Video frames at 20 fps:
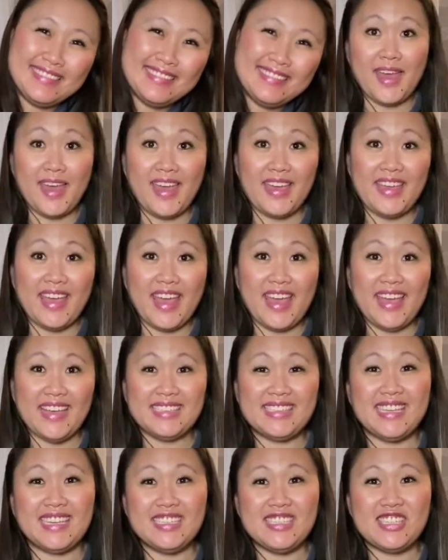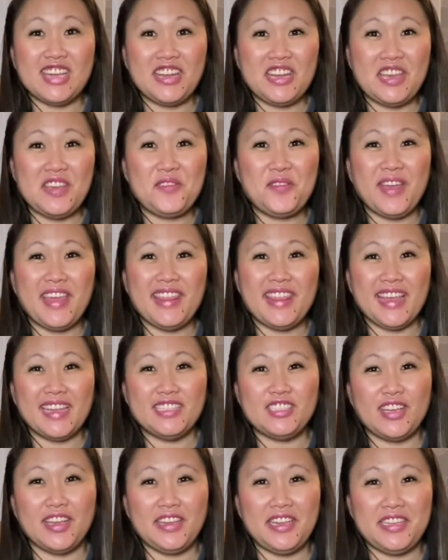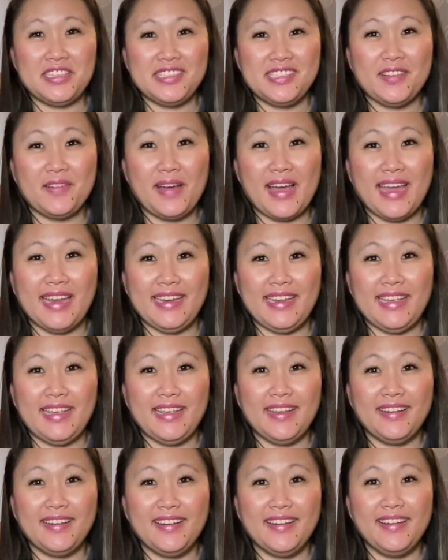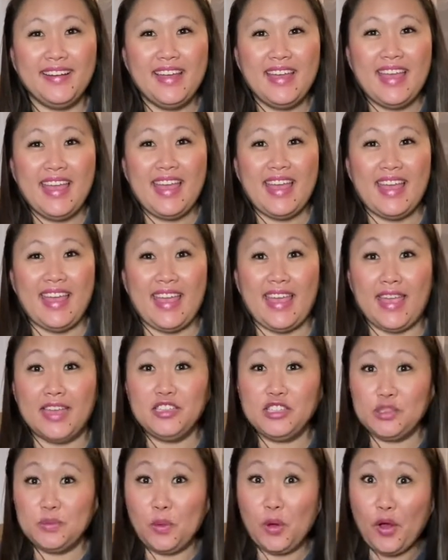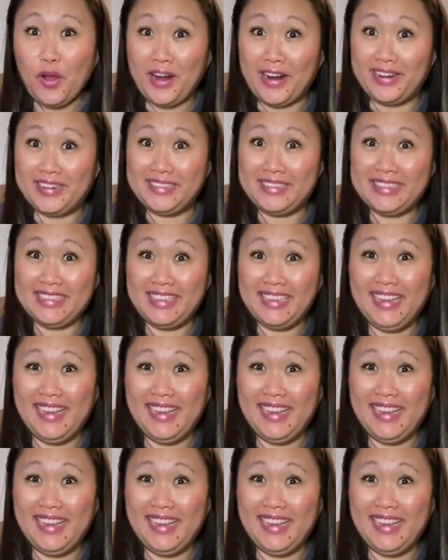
Hi guys, Jenny with Jenny Squad here and s'mores.